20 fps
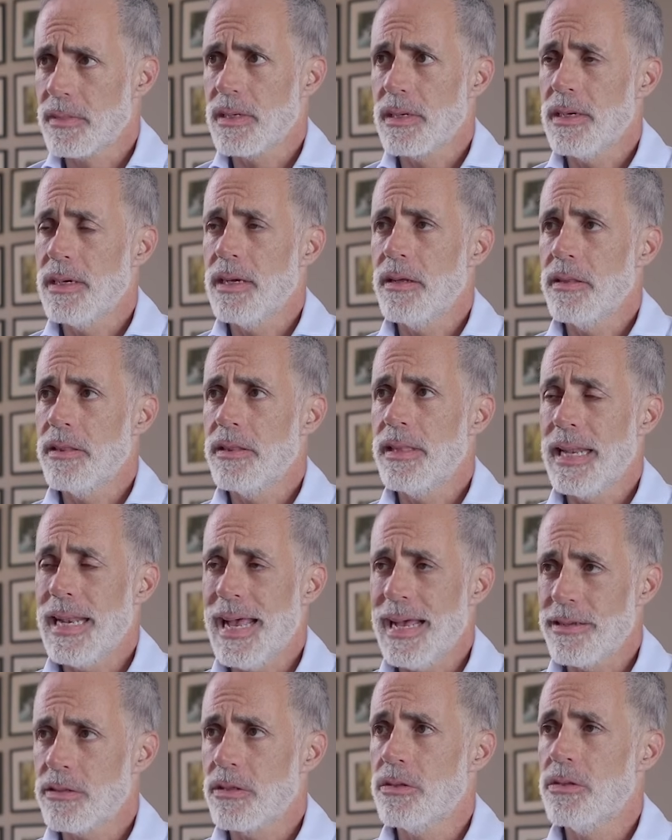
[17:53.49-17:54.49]
that
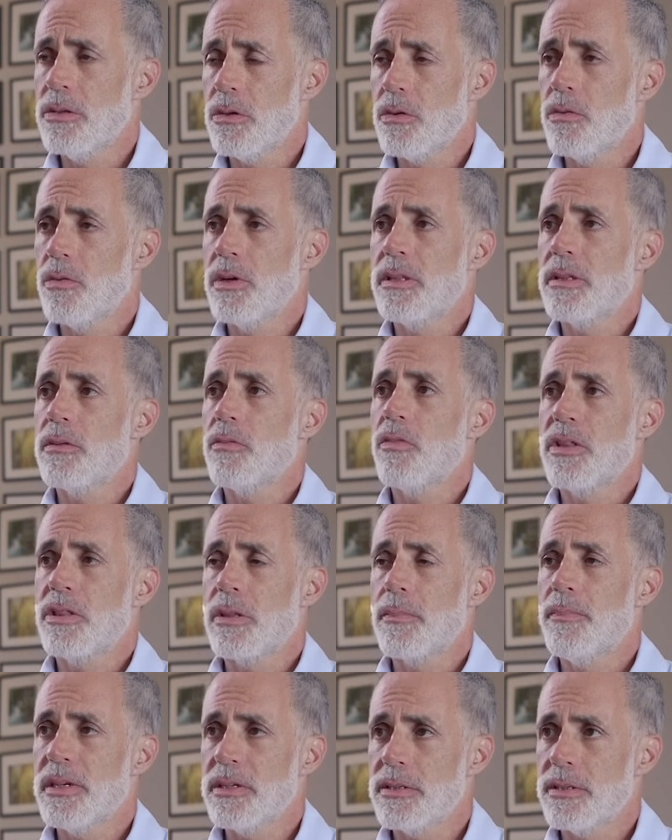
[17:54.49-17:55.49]
has to do with
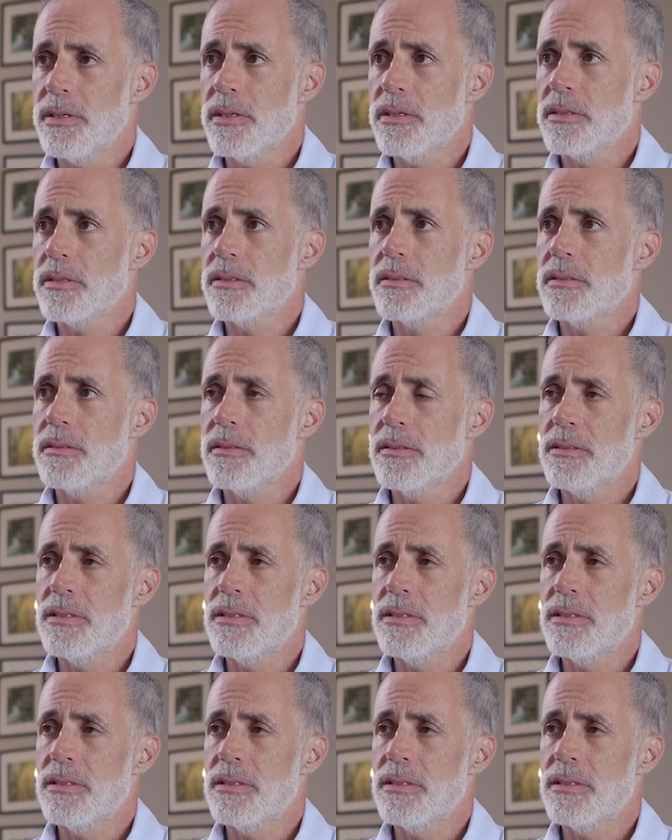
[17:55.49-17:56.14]
the business,